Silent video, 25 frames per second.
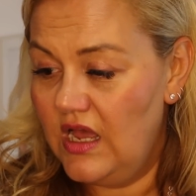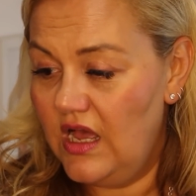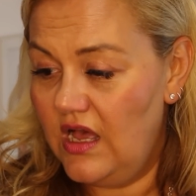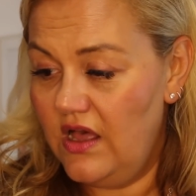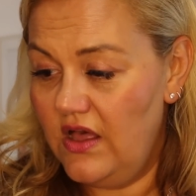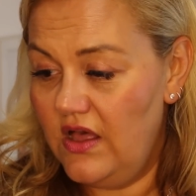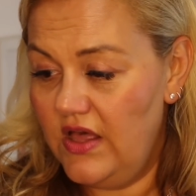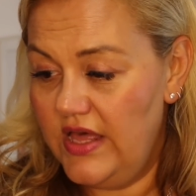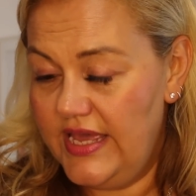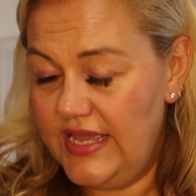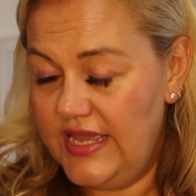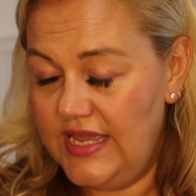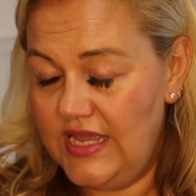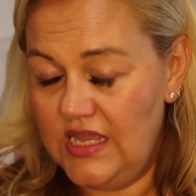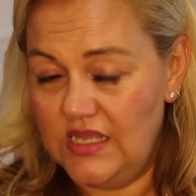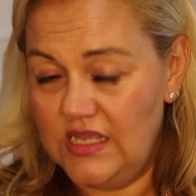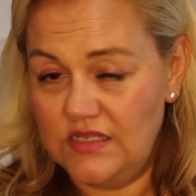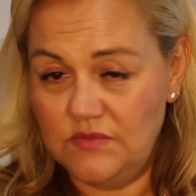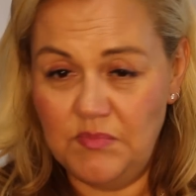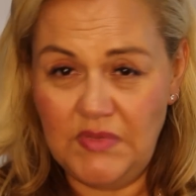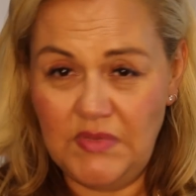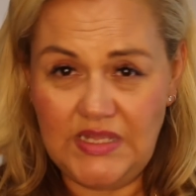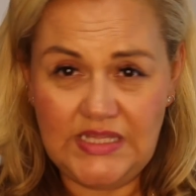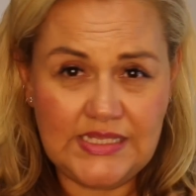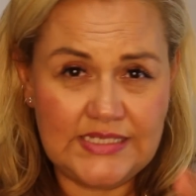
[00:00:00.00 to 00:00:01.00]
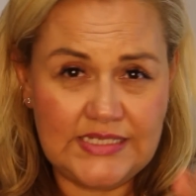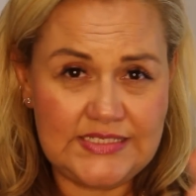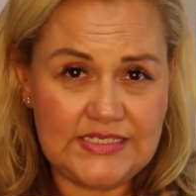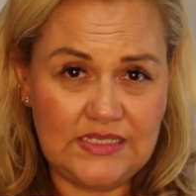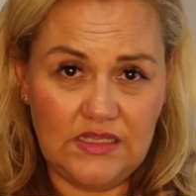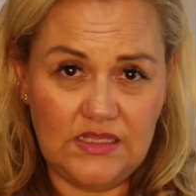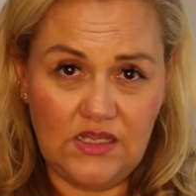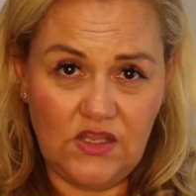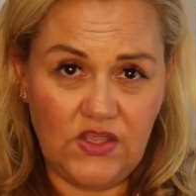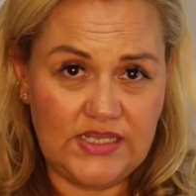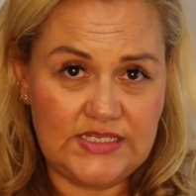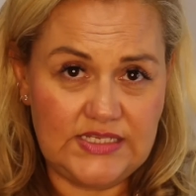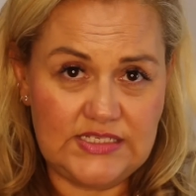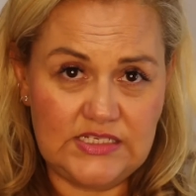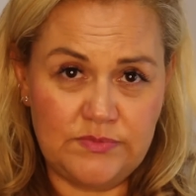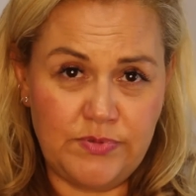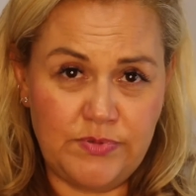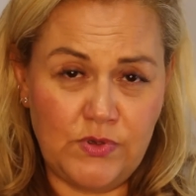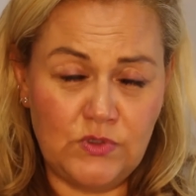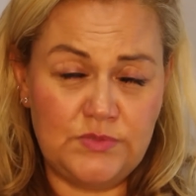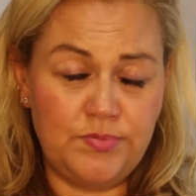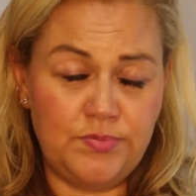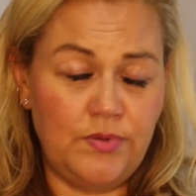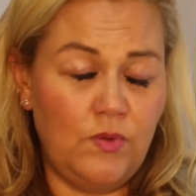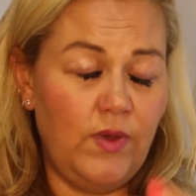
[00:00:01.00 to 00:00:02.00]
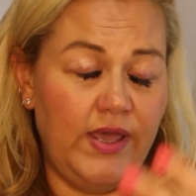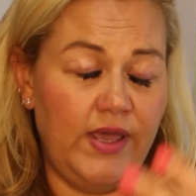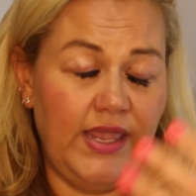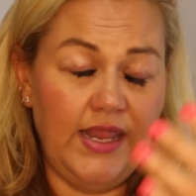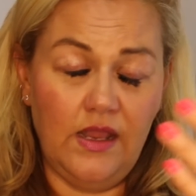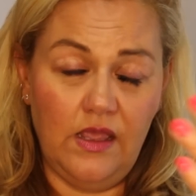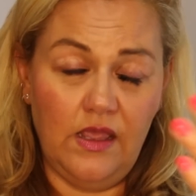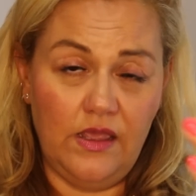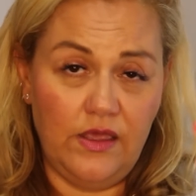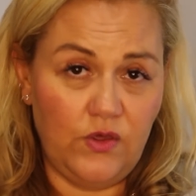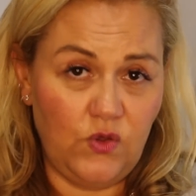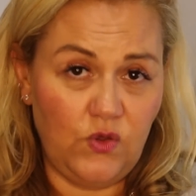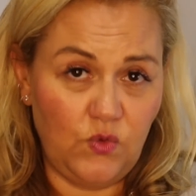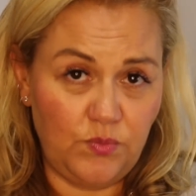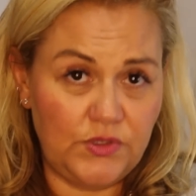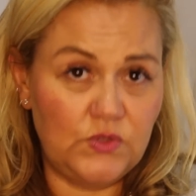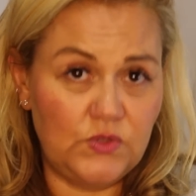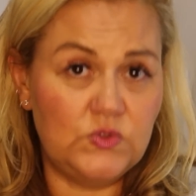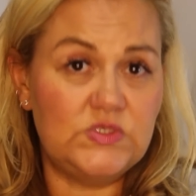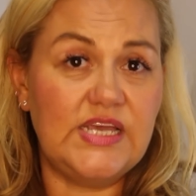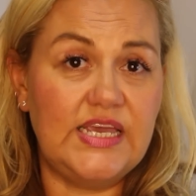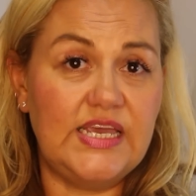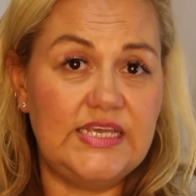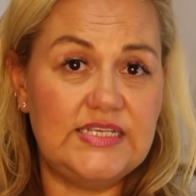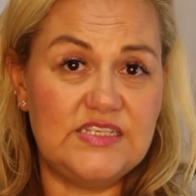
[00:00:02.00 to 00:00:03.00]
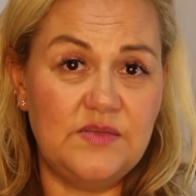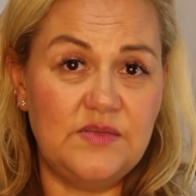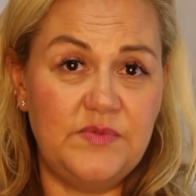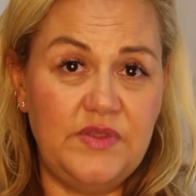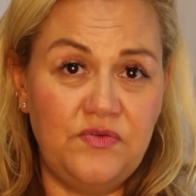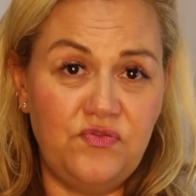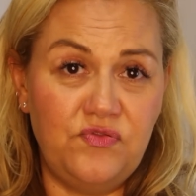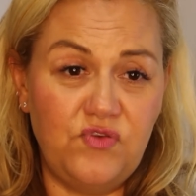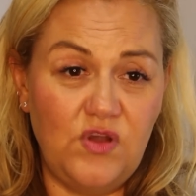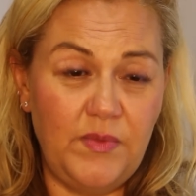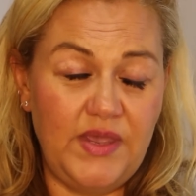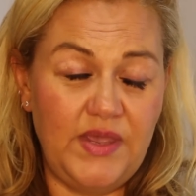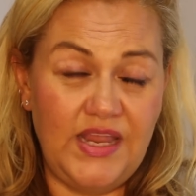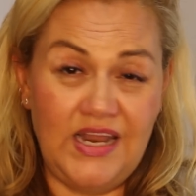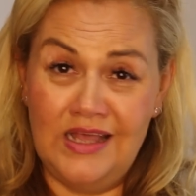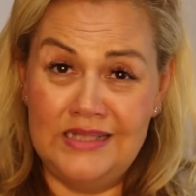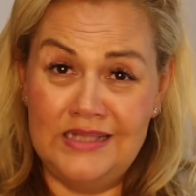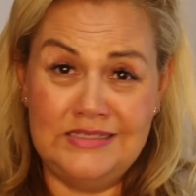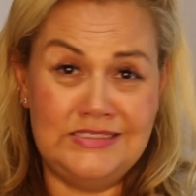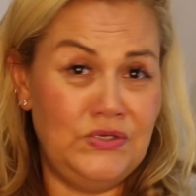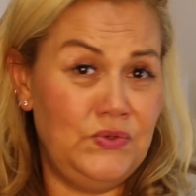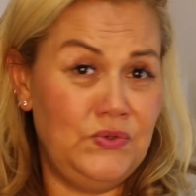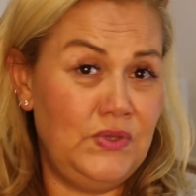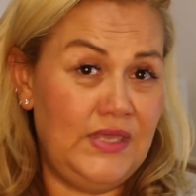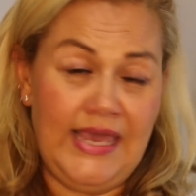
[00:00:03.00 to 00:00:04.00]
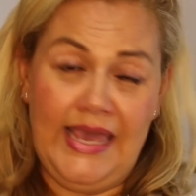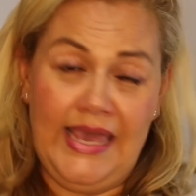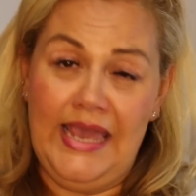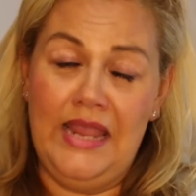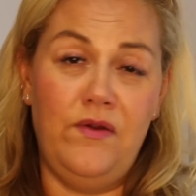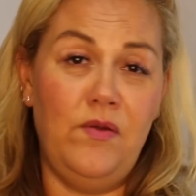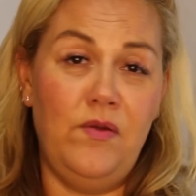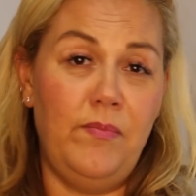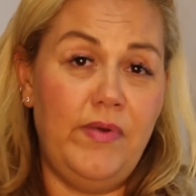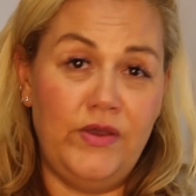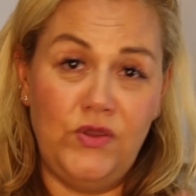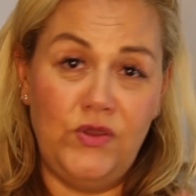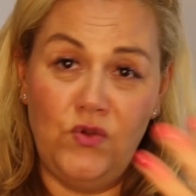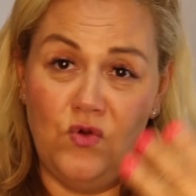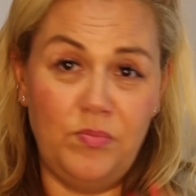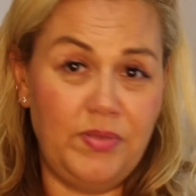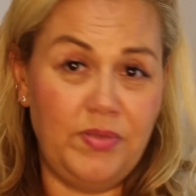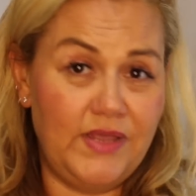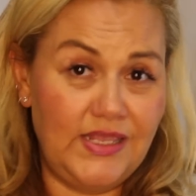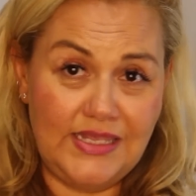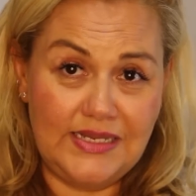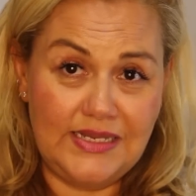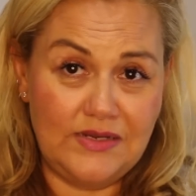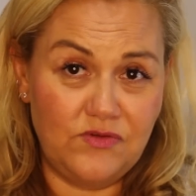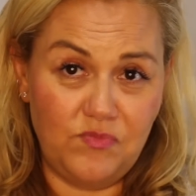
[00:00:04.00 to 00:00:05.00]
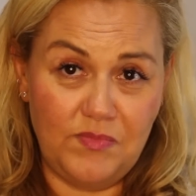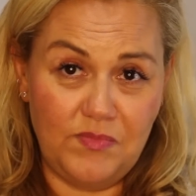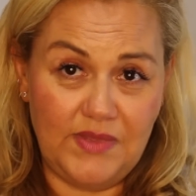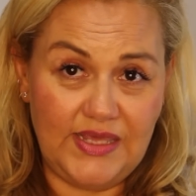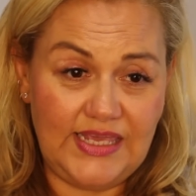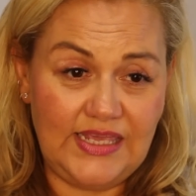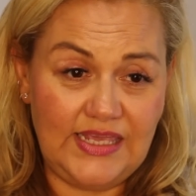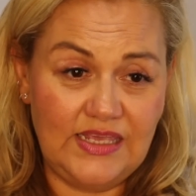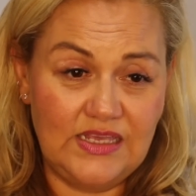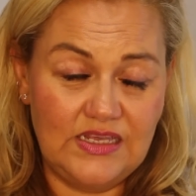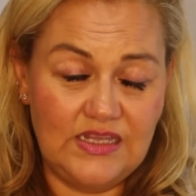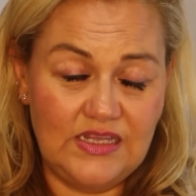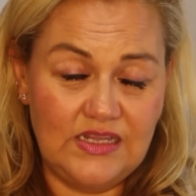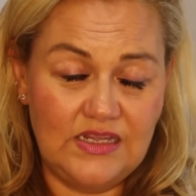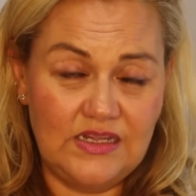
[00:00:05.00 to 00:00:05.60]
I mean this in the nicest possible way and I hope you take something from it. I don't care about your opinion of me.